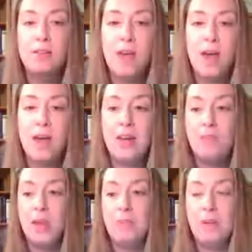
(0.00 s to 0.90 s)
go ahead
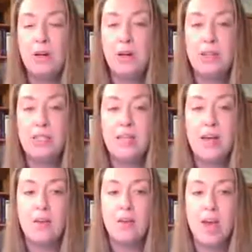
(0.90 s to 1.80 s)
and wipe her
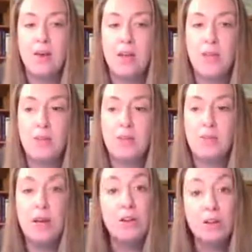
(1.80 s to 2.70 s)
down that way with a
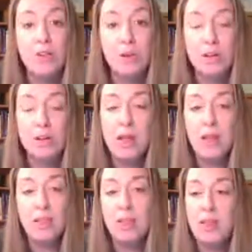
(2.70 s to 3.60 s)
microfiber
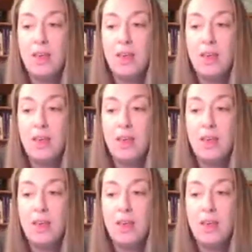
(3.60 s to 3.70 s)
cloth,